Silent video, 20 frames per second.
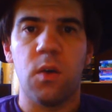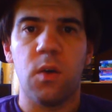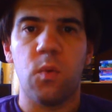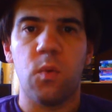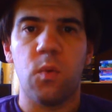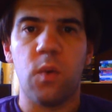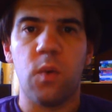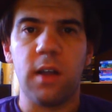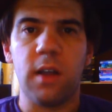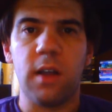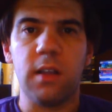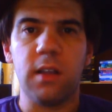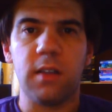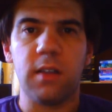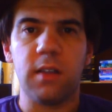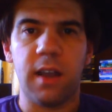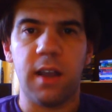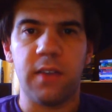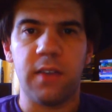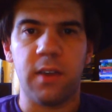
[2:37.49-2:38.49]
While
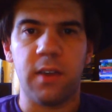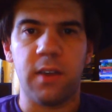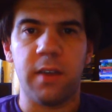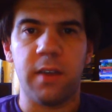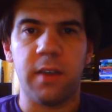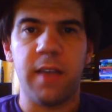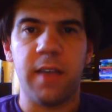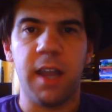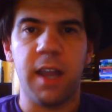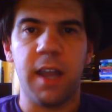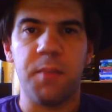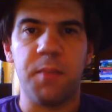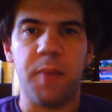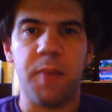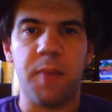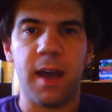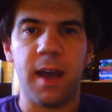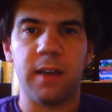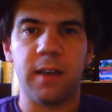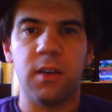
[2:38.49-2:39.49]
Eliza is heading
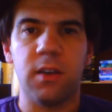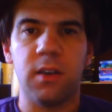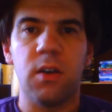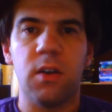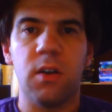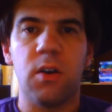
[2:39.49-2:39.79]
back,